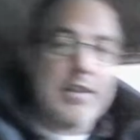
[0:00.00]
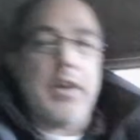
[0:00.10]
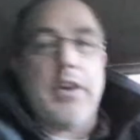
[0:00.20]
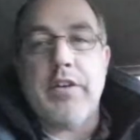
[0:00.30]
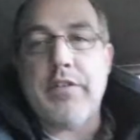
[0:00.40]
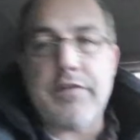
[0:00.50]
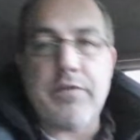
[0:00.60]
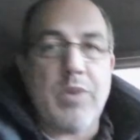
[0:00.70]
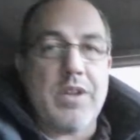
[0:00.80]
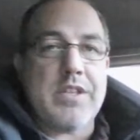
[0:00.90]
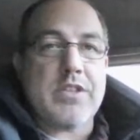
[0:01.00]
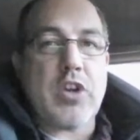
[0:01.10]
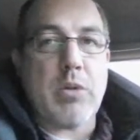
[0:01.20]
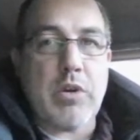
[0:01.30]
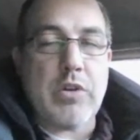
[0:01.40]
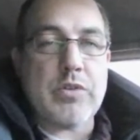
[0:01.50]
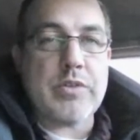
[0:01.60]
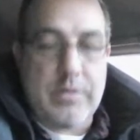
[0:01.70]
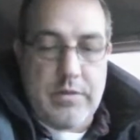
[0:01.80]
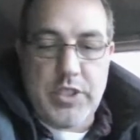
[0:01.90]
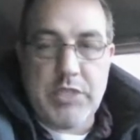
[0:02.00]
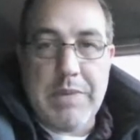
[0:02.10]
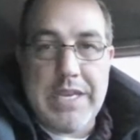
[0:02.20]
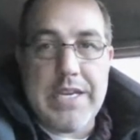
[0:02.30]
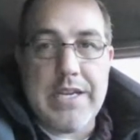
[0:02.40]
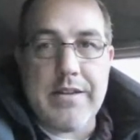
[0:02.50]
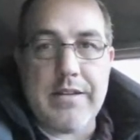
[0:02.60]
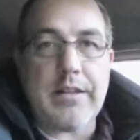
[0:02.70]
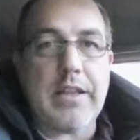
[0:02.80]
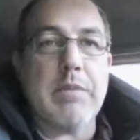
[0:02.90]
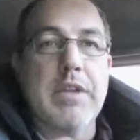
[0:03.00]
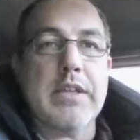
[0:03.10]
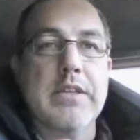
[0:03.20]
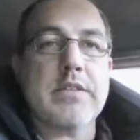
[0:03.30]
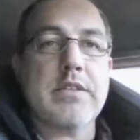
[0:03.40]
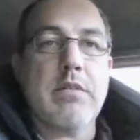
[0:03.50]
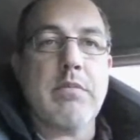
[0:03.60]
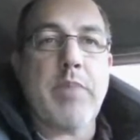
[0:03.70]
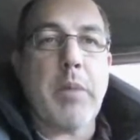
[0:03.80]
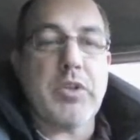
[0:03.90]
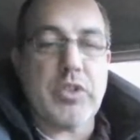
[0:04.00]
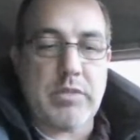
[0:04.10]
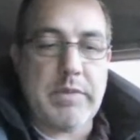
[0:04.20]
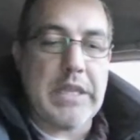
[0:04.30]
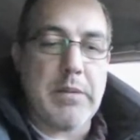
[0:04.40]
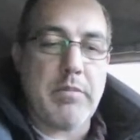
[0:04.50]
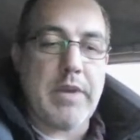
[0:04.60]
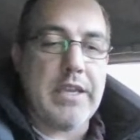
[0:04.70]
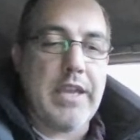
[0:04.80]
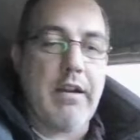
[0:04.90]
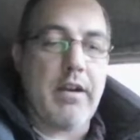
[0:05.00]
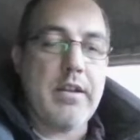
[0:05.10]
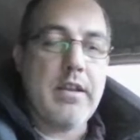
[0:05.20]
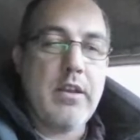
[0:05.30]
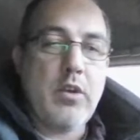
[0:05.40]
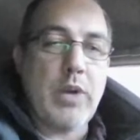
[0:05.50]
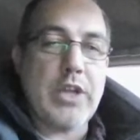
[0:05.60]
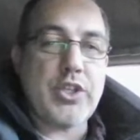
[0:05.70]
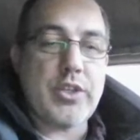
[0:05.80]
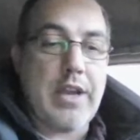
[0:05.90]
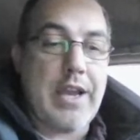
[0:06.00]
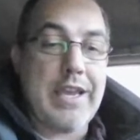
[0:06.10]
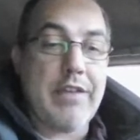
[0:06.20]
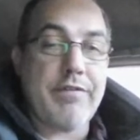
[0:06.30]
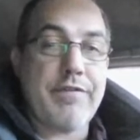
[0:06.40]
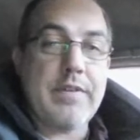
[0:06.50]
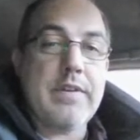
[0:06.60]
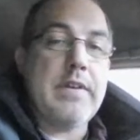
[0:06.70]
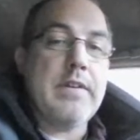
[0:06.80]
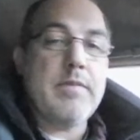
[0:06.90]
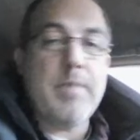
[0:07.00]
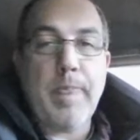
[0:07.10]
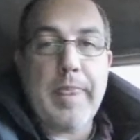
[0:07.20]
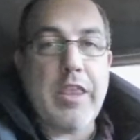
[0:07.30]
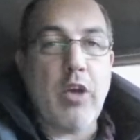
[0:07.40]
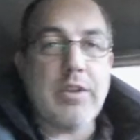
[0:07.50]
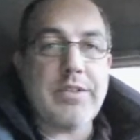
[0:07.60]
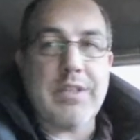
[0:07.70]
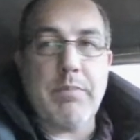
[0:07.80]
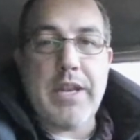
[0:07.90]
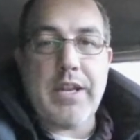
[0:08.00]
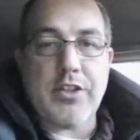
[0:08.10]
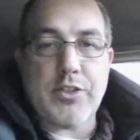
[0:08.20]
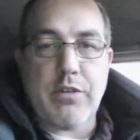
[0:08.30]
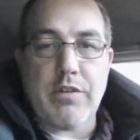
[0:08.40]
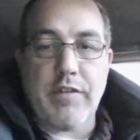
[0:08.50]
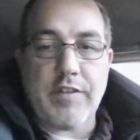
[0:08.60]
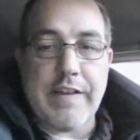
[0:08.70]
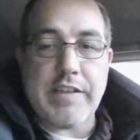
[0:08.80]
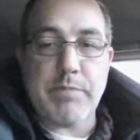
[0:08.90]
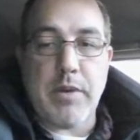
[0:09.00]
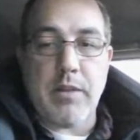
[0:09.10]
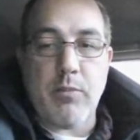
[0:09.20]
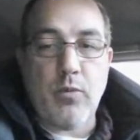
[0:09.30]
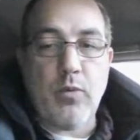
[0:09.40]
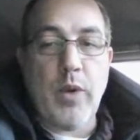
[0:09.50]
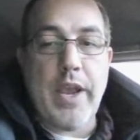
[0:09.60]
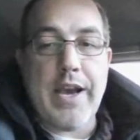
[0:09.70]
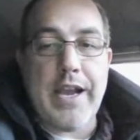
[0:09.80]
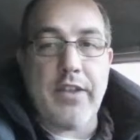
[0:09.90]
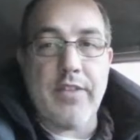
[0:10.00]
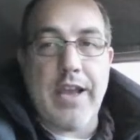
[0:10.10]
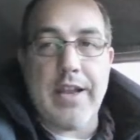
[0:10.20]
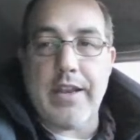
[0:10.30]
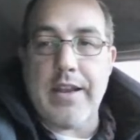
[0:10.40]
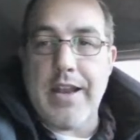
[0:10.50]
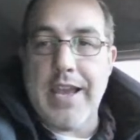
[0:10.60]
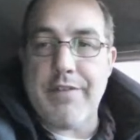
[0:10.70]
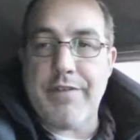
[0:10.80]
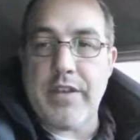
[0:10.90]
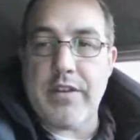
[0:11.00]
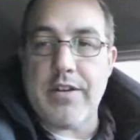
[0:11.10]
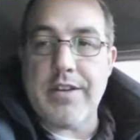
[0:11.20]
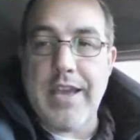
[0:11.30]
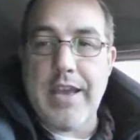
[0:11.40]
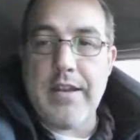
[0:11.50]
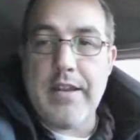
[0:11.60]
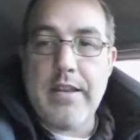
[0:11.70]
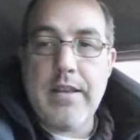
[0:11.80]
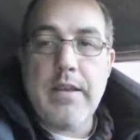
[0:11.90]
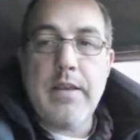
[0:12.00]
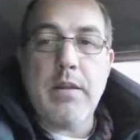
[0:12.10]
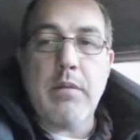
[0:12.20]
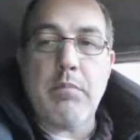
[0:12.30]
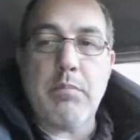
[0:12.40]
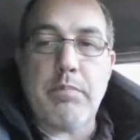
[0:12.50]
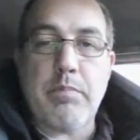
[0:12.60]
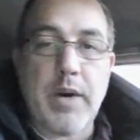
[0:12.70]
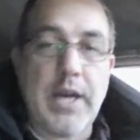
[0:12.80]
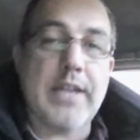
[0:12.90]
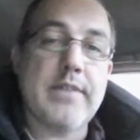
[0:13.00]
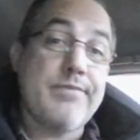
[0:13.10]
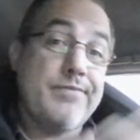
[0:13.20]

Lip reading: of what this turbo's speed limit is, published speed limit by Garrett, which I have noticed is a bit conservative because I spun up way higher than that and not had a failure yet. But,